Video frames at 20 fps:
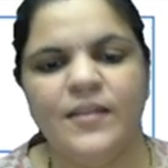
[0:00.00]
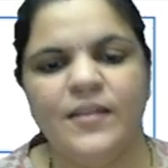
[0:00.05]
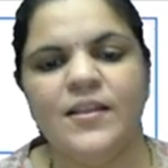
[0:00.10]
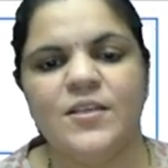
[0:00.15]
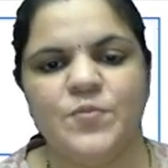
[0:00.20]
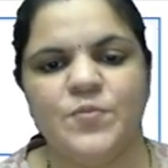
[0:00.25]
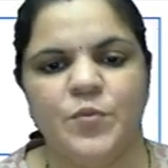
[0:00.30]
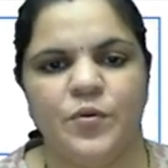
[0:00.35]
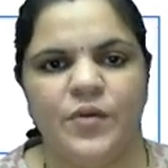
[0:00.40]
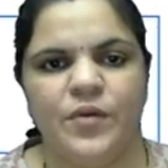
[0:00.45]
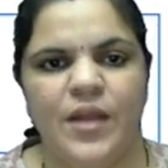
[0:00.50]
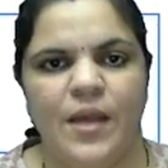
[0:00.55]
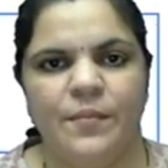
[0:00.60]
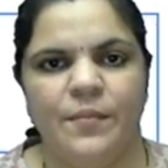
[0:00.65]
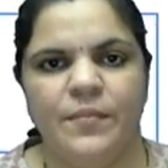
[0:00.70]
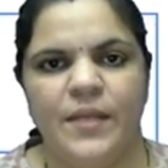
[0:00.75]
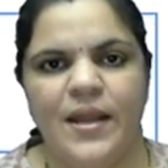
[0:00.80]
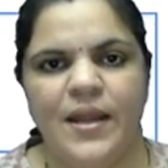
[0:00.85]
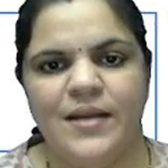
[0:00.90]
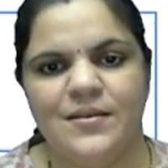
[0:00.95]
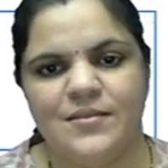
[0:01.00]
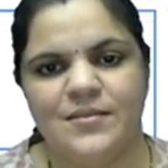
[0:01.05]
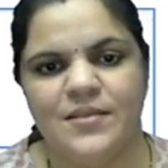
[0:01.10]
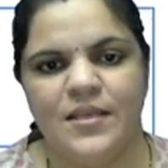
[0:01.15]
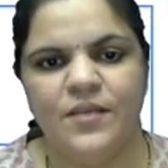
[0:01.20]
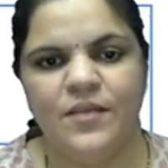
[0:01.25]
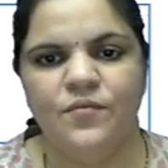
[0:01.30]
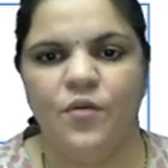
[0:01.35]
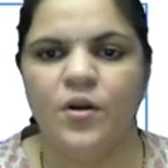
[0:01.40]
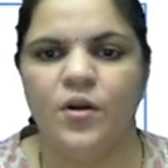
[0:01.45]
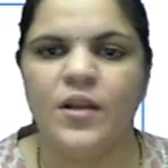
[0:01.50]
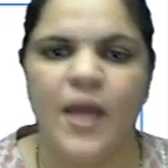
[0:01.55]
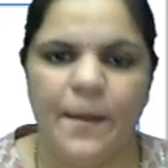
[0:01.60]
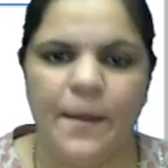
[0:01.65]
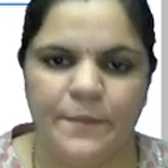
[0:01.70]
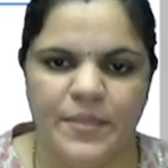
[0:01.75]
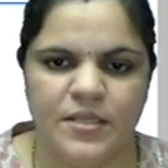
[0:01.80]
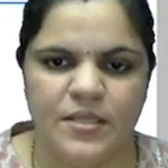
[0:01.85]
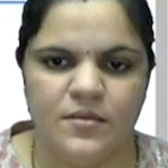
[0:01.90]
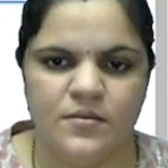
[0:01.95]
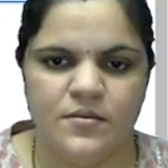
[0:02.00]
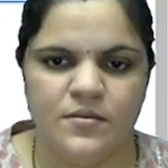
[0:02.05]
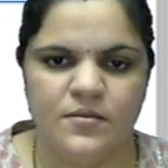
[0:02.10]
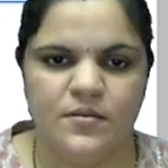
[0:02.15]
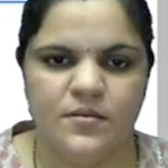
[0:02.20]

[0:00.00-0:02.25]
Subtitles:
this program and see what happens.